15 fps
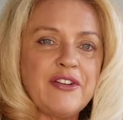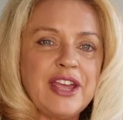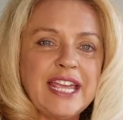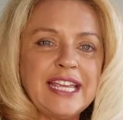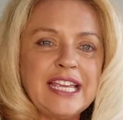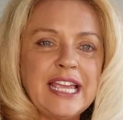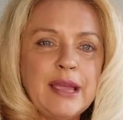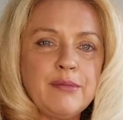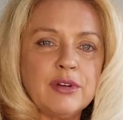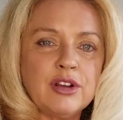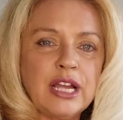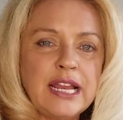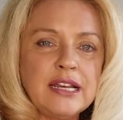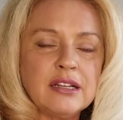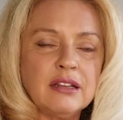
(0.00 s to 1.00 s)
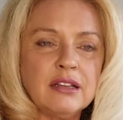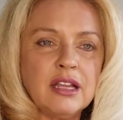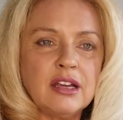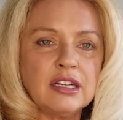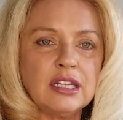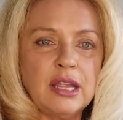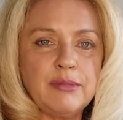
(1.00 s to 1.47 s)
a Kindle
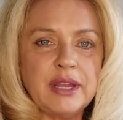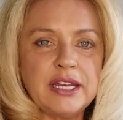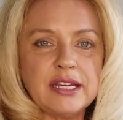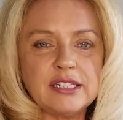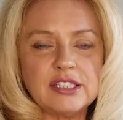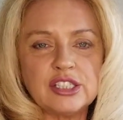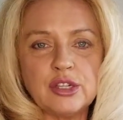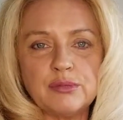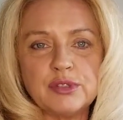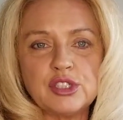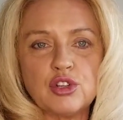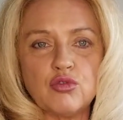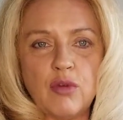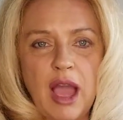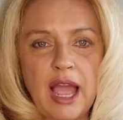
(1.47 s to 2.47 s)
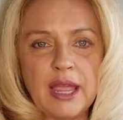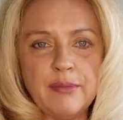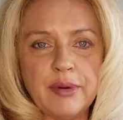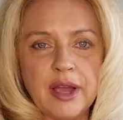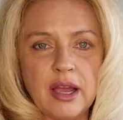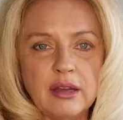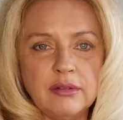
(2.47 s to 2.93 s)
Unlimited subscriber,